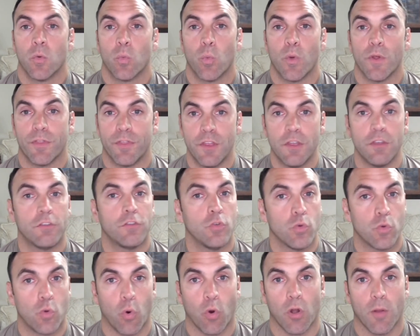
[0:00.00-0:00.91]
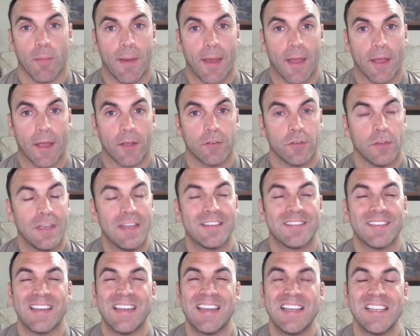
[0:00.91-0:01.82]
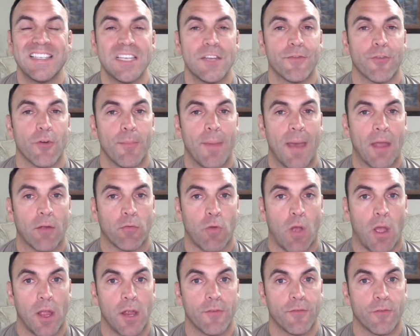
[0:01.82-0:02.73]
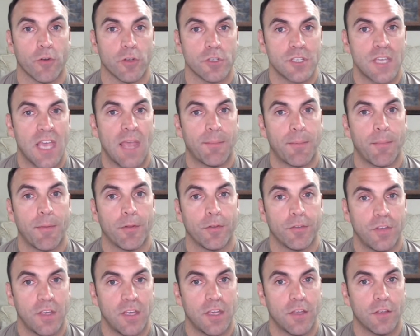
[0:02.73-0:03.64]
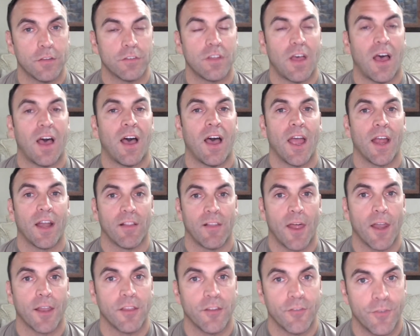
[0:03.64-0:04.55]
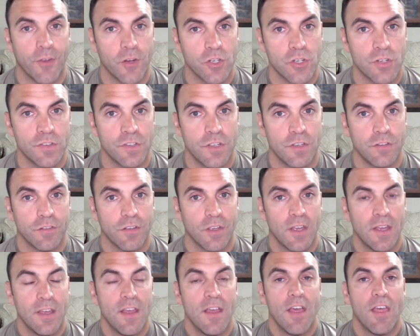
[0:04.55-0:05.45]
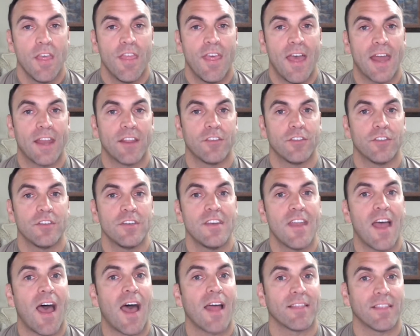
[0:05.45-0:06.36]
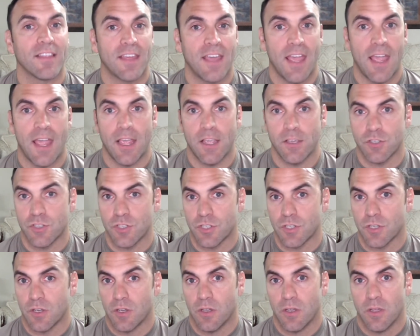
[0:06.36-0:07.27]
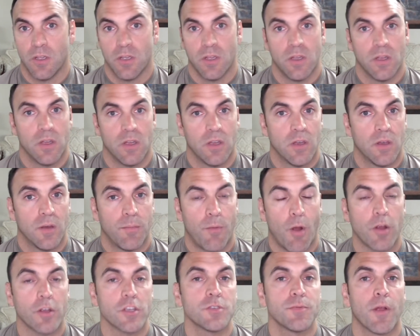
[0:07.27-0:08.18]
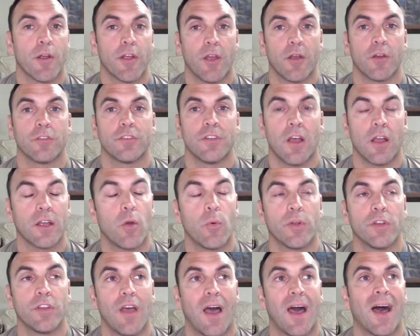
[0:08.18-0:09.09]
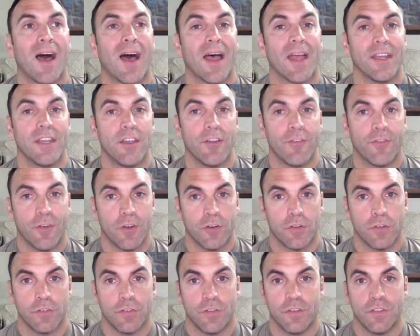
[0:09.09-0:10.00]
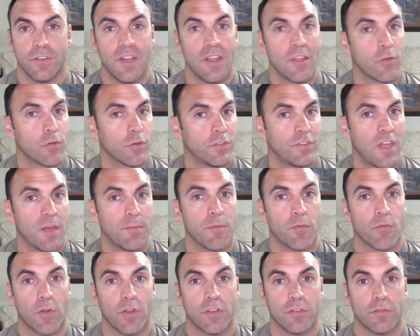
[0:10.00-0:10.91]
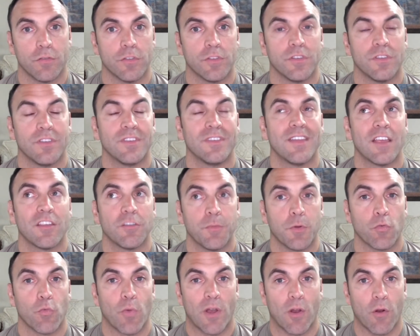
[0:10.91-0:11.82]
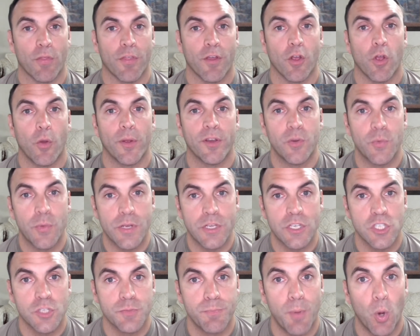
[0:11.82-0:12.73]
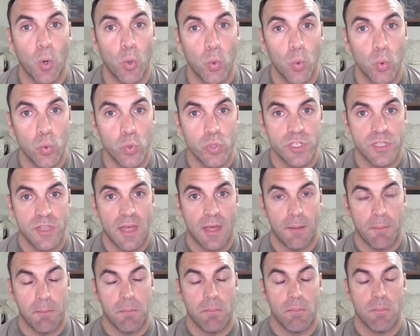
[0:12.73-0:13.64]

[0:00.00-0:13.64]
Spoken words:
with these two quarterbacks. It's easy for Matt Ryan, for as capable as he is, to hide a lot of deficiencies. That is not the case. Marcus Mariota is not going to hide deficiencies. Neither is Desmond Ridder. They're going to expose them.